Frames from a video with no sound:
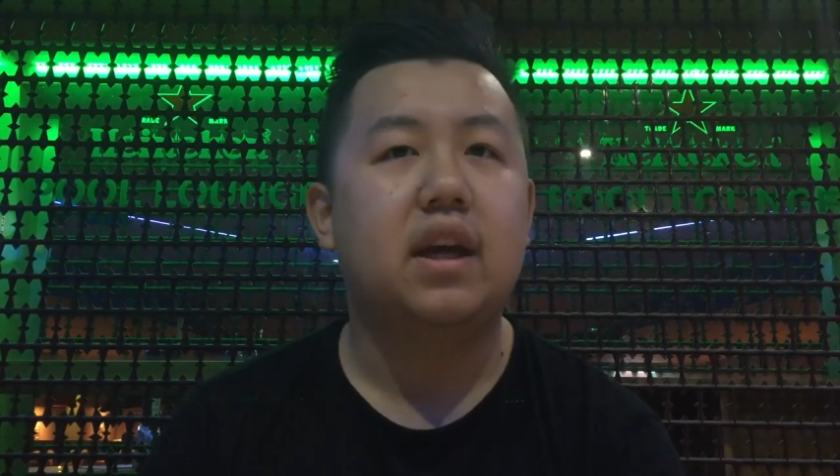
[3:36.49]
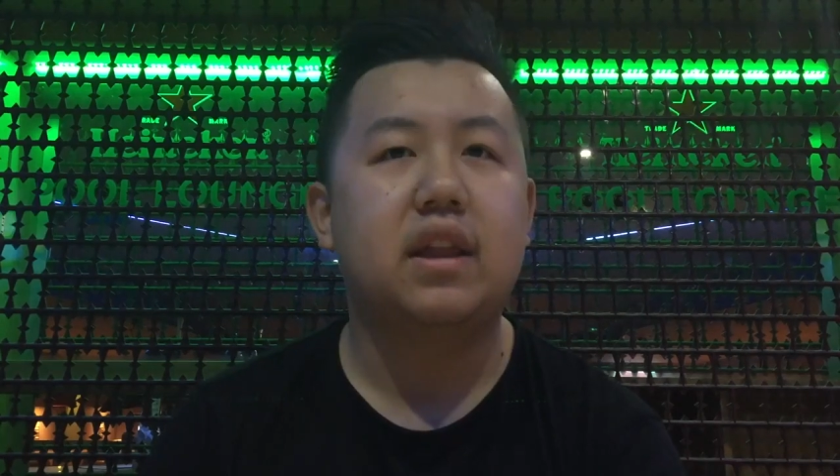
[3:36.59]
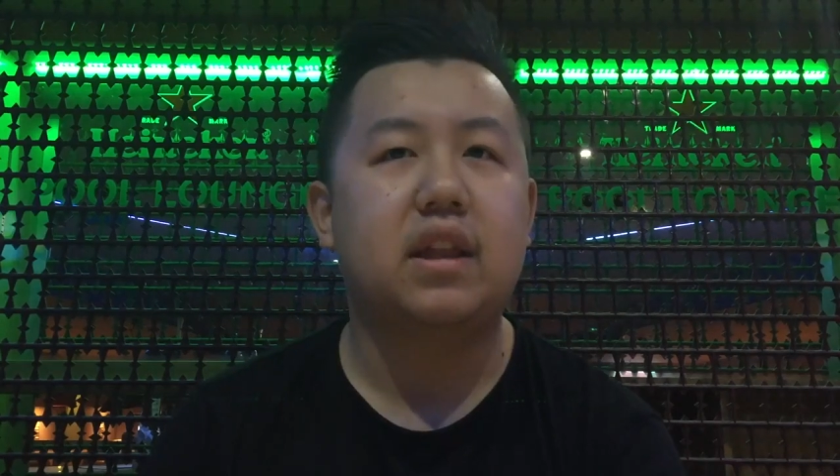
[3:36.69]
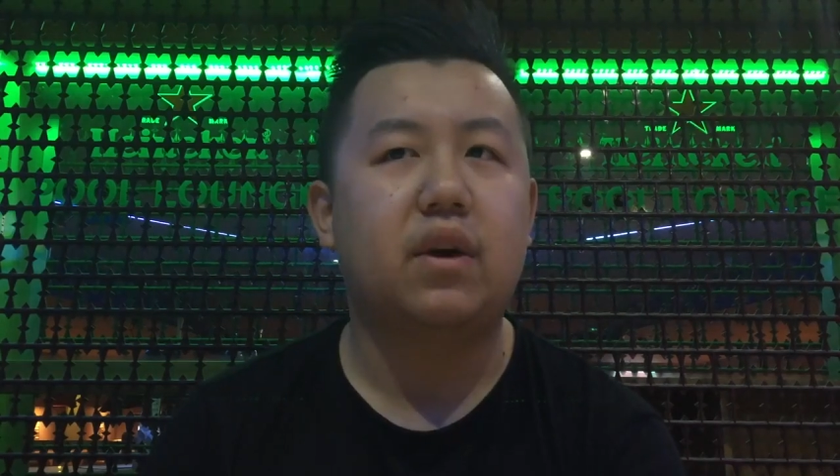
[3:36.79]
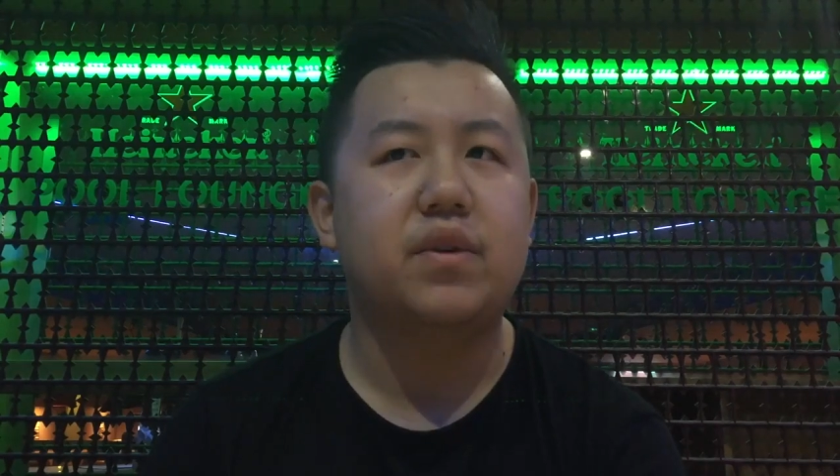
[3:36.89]
I
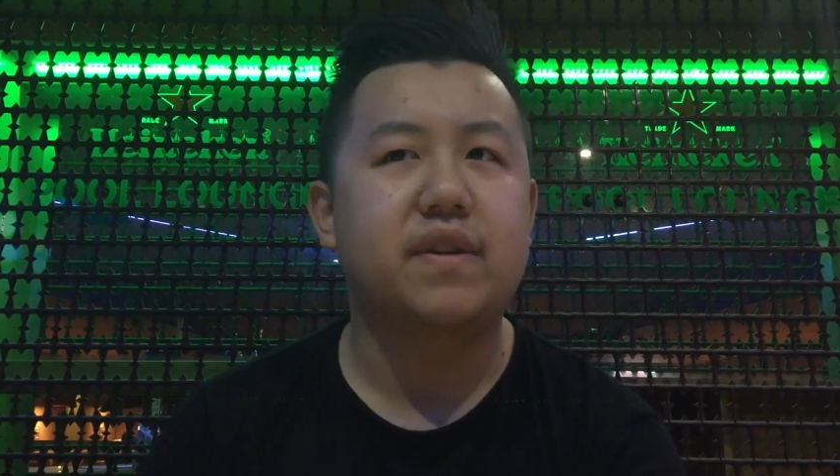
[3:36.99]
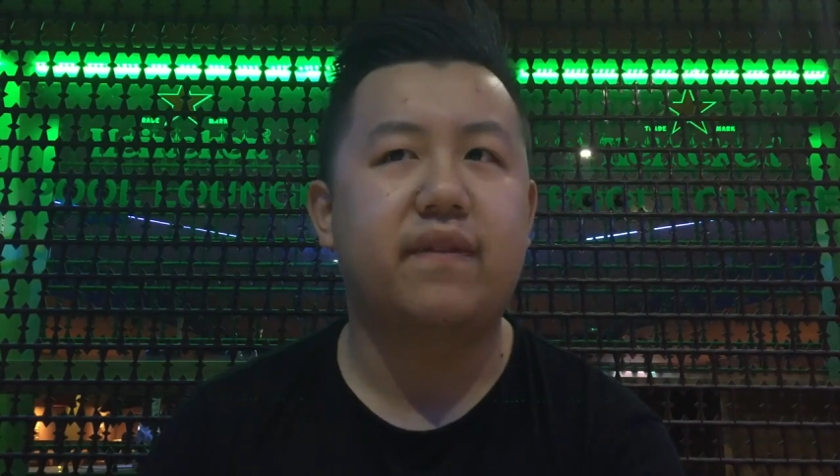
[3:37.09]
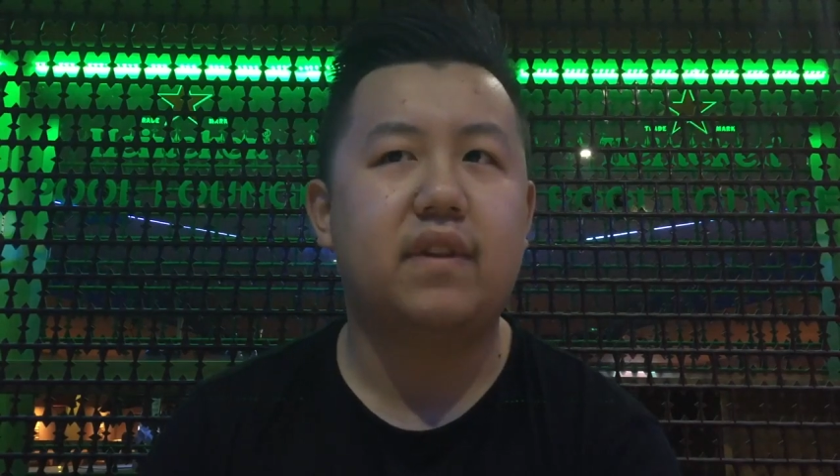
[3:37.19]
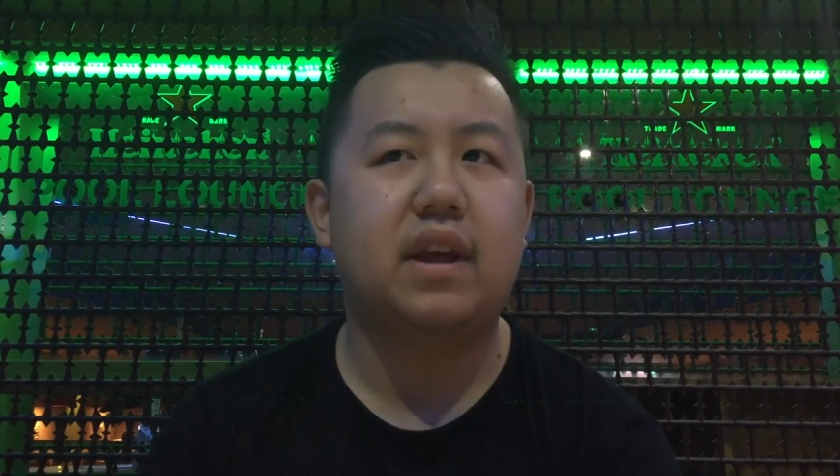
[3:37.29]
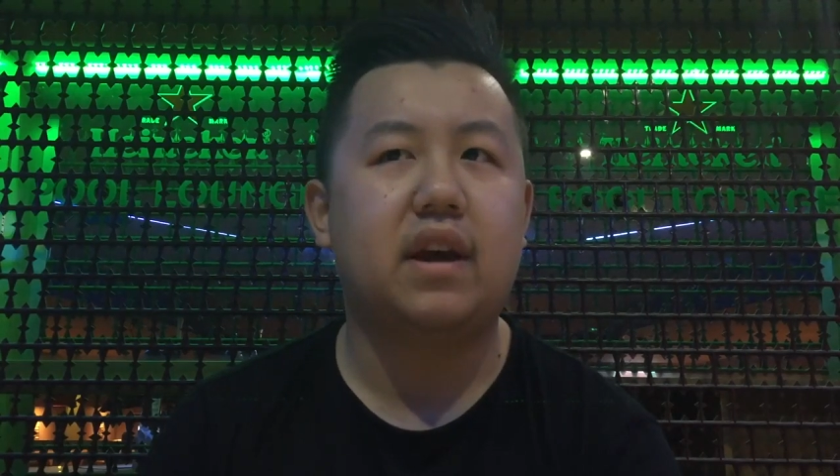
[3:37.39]
think
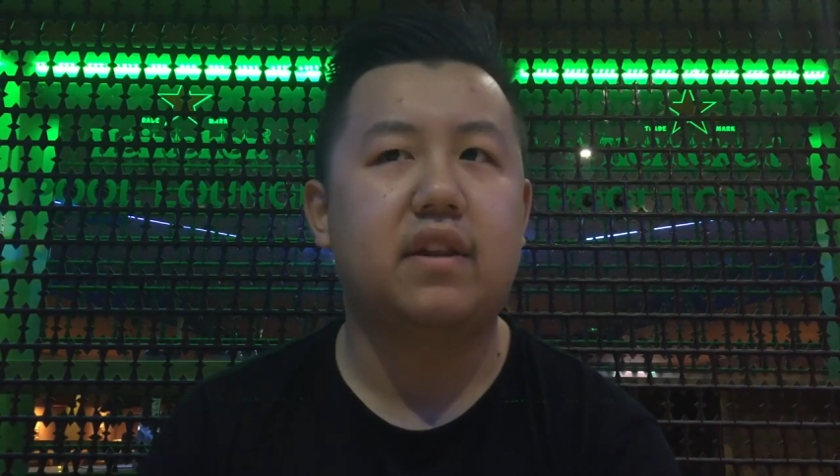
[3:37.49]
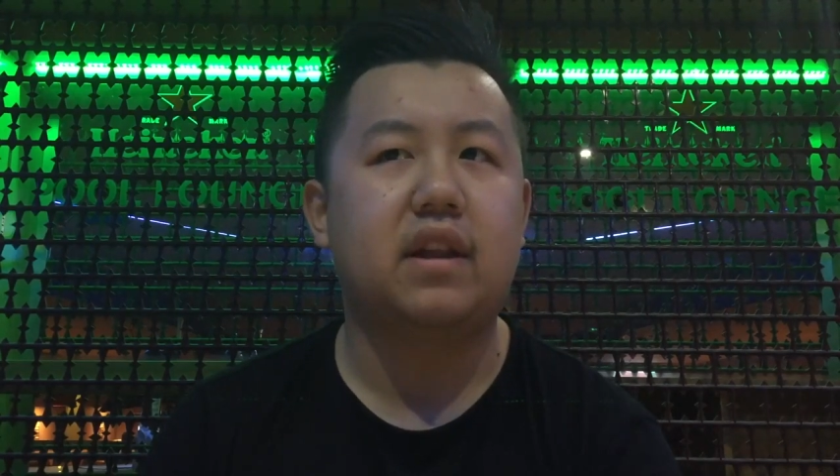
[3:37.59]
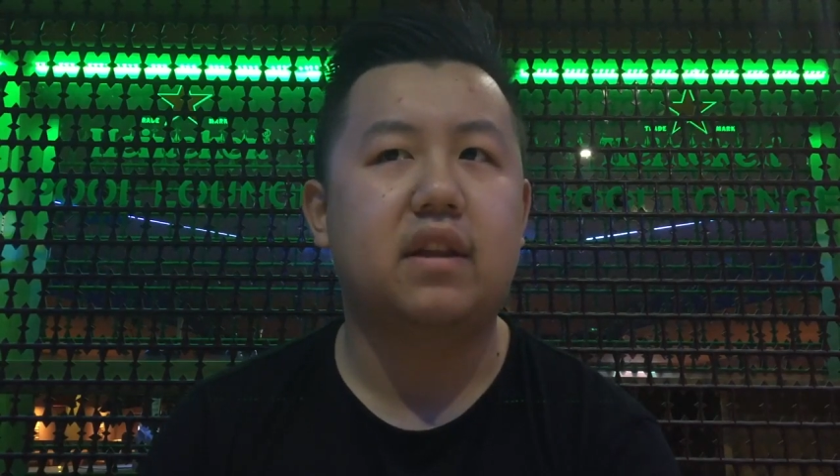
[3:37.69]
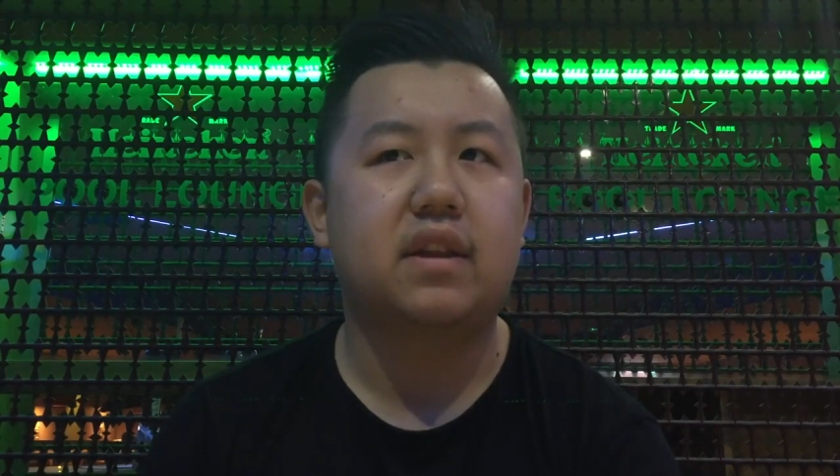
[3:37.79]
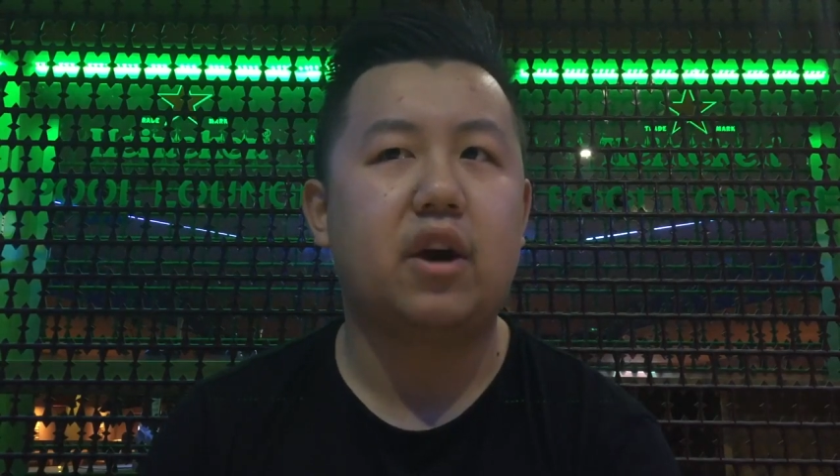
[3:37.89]

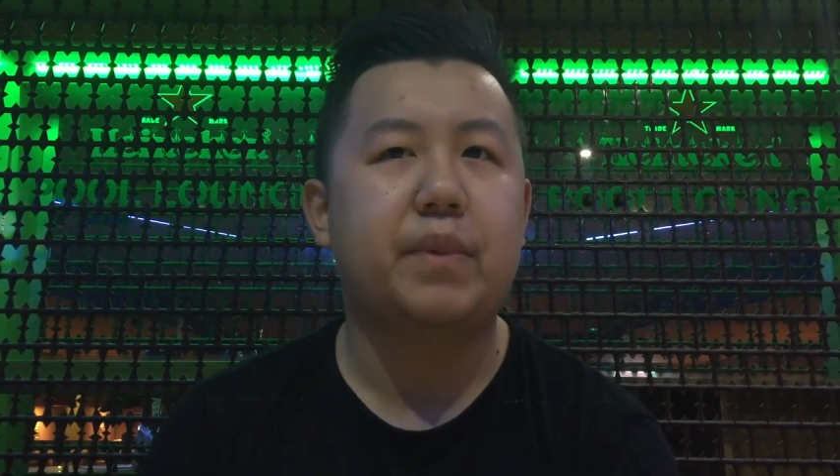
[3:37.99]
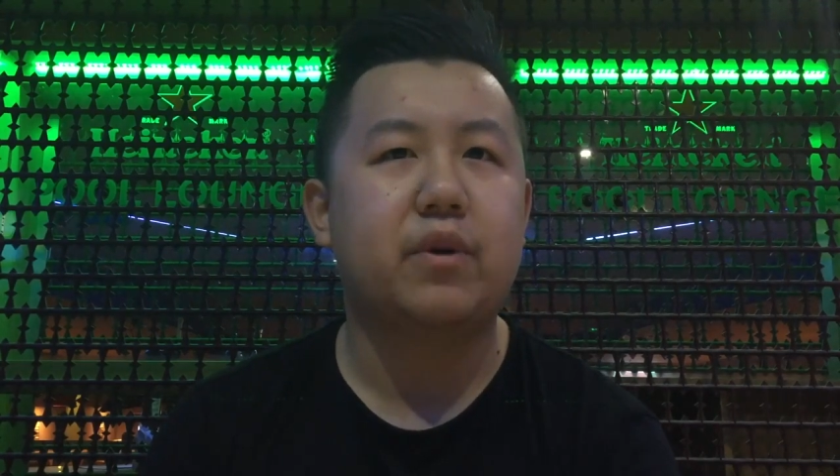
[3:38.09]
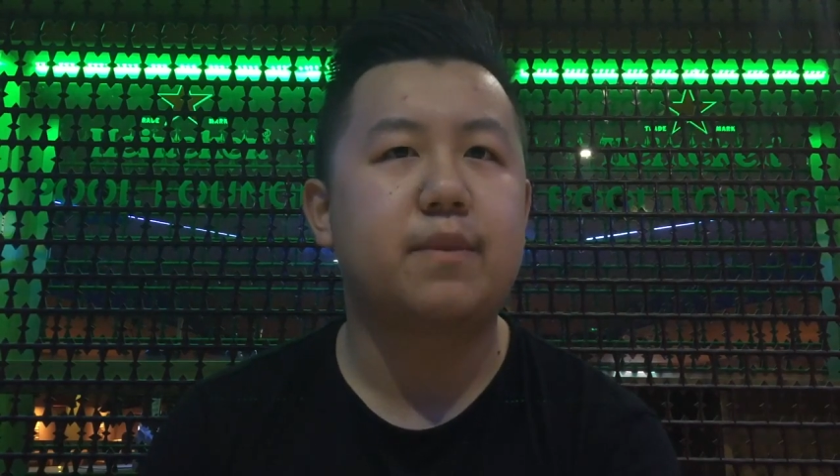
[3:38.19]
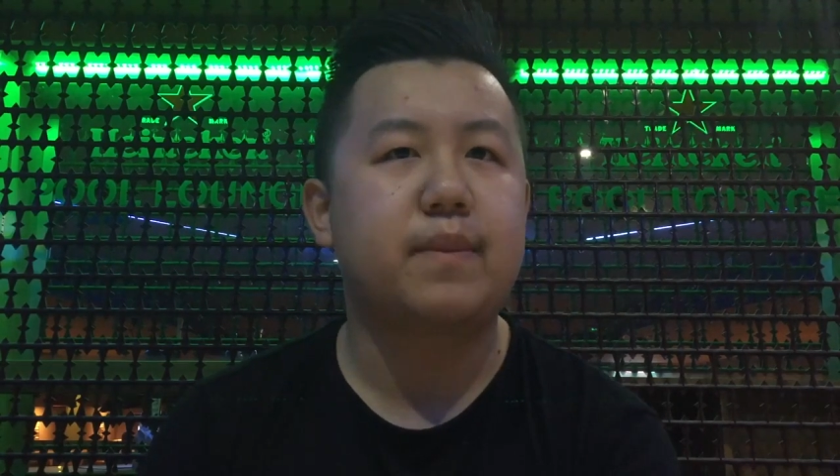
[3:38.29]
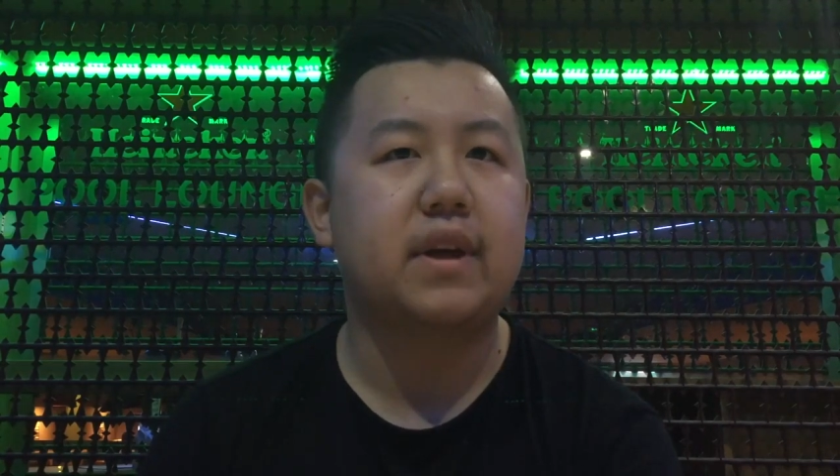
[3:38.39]
that'll be
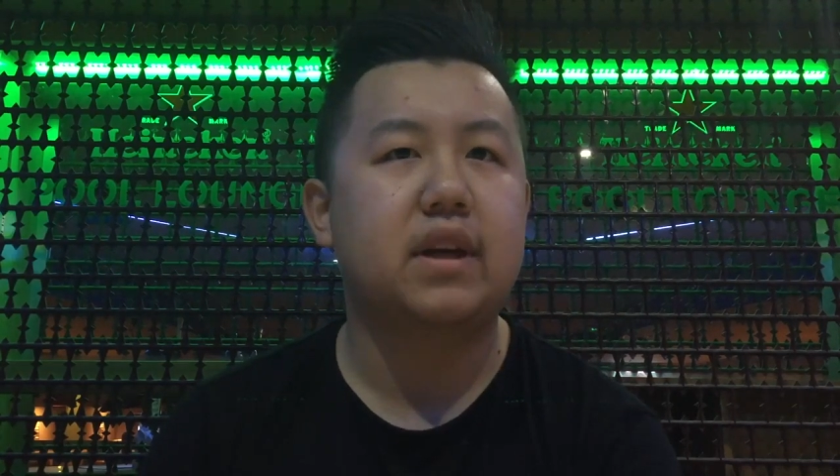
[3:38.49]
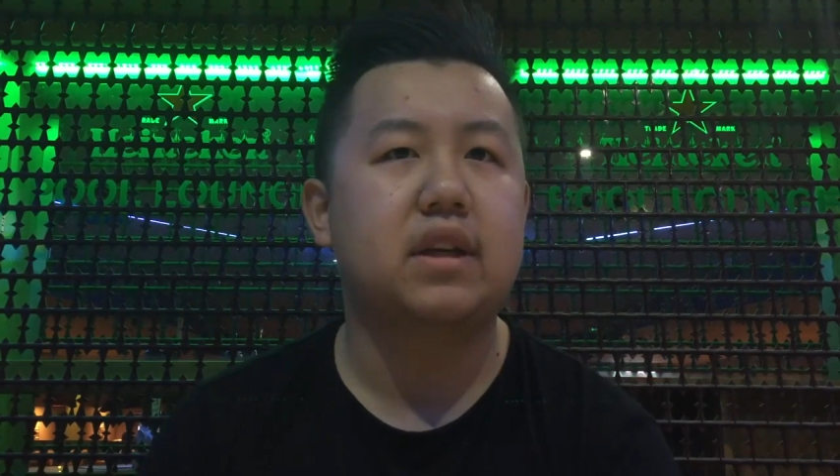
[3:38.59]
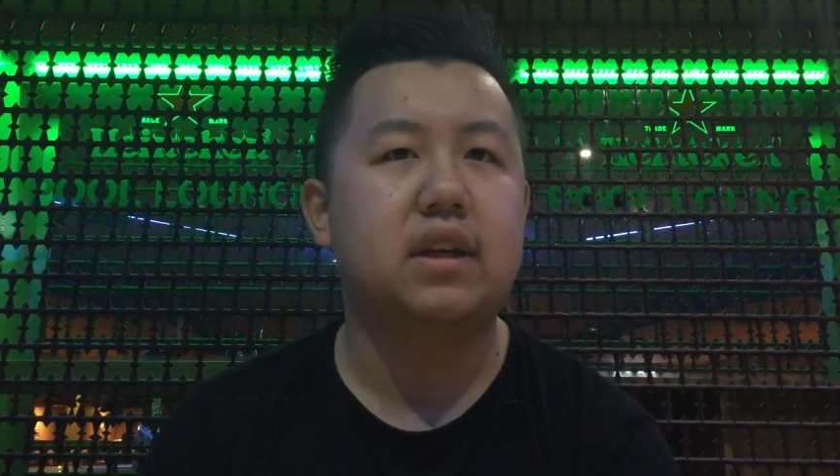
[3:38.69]
with me